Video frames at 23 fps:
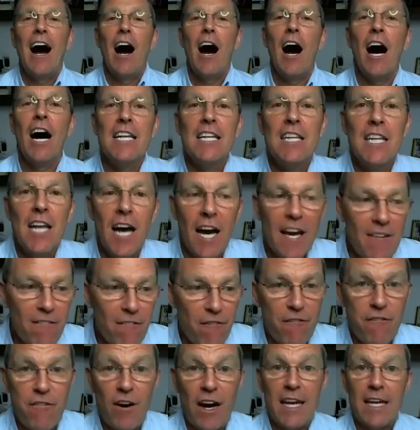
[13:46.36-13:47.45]
a knife
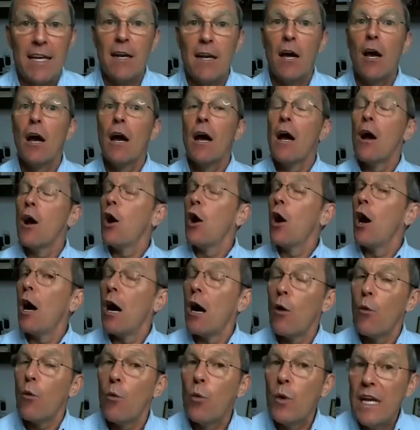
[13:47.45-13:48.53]
fight.
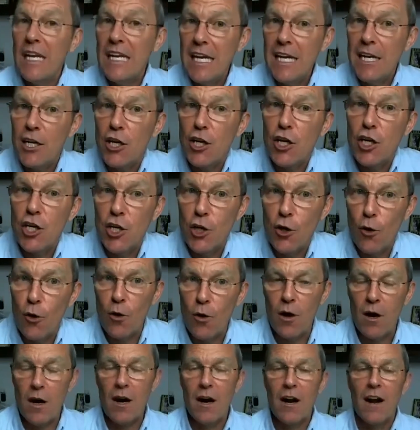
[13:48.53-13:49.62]
We need a
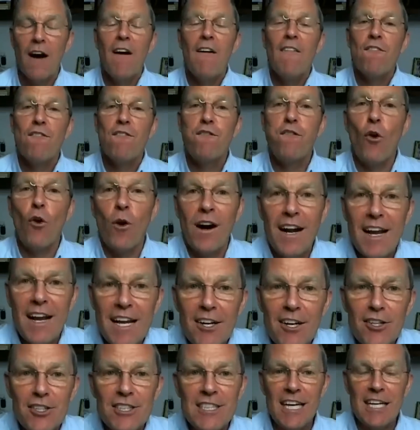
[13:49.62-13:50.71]
cure for
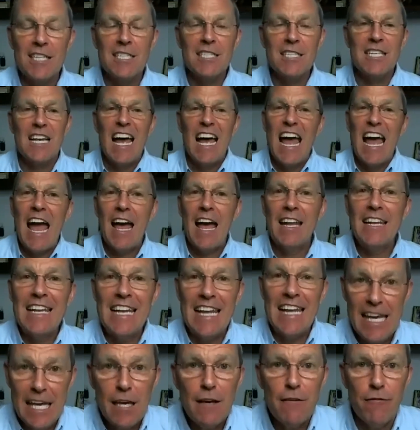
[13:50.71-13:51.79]
illness and
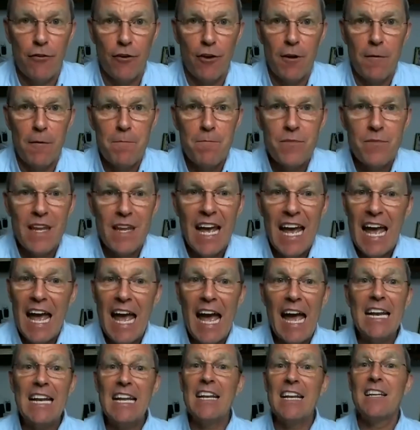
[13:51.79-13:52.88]
evil.
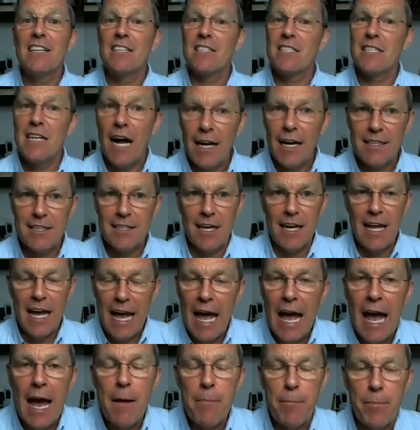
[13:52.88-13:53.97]
And it is not going to
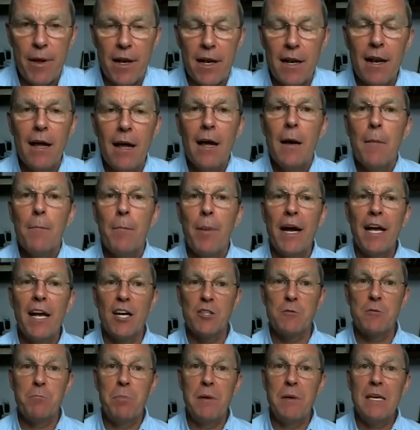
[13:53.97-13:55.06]
happen by
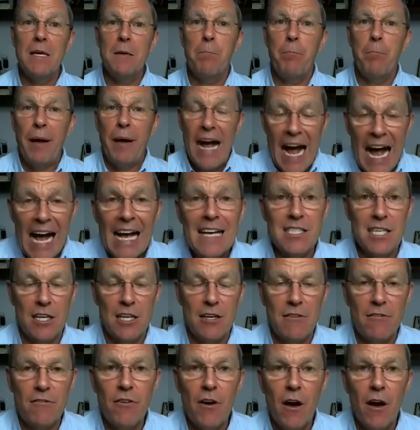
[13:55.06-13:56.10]
us being passive